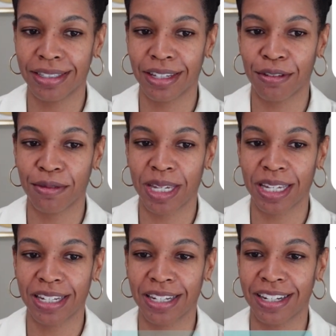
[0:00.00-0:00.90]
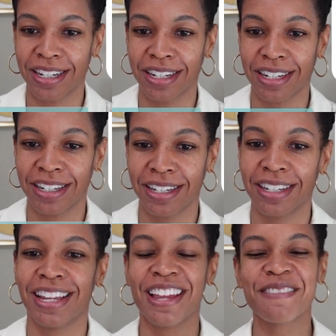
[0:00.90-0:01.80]
and see if we can,
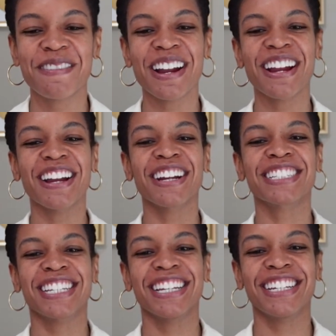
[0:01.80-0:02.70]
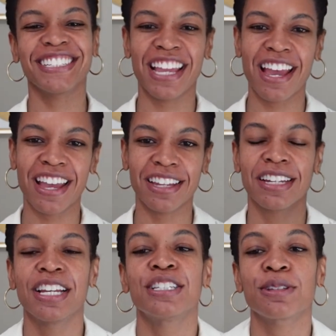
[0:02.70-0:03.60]
it worked, see, yay.